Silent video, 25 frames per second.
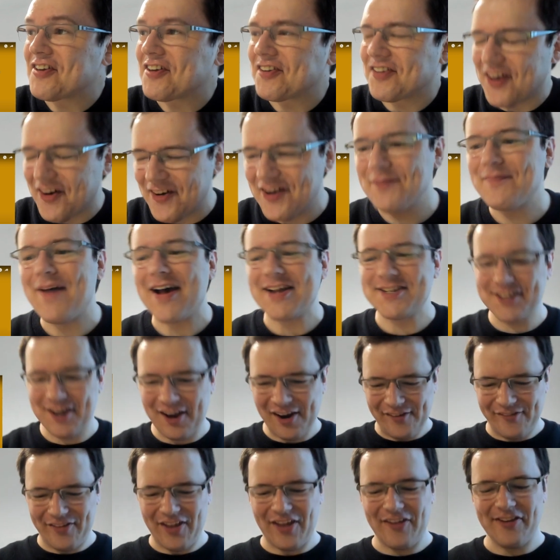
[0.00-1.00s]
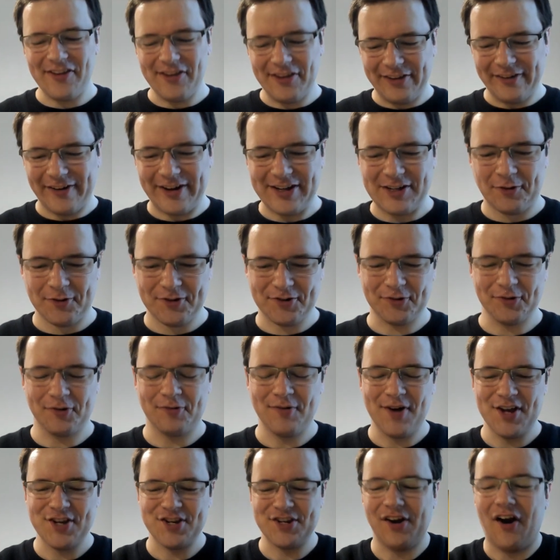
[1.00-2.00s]
going back to kind of the ideological
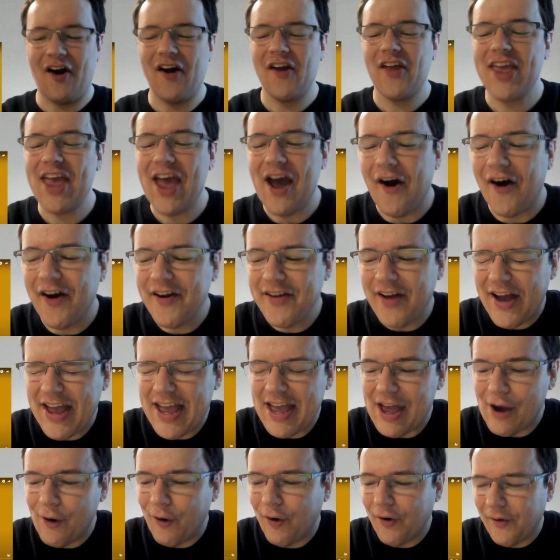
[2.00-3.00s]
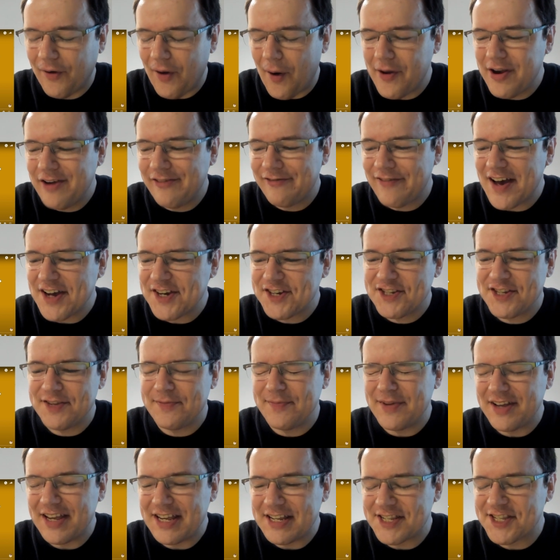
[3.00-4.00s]
question, fascism
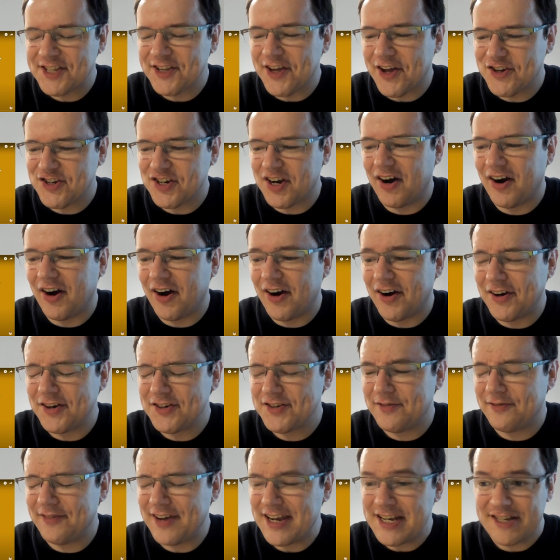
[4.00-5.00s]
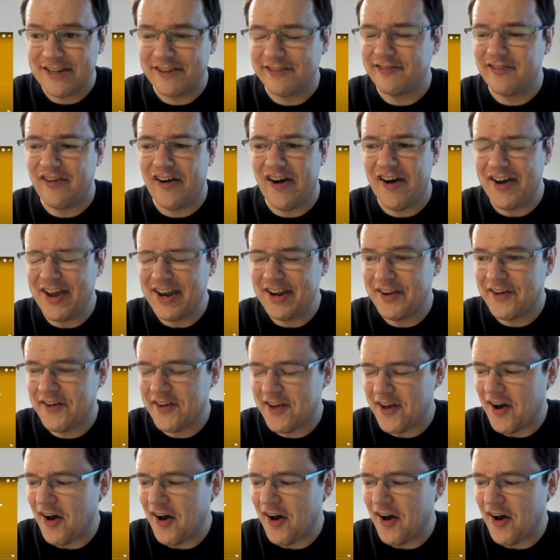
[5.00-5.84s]
is such a hard thing to define.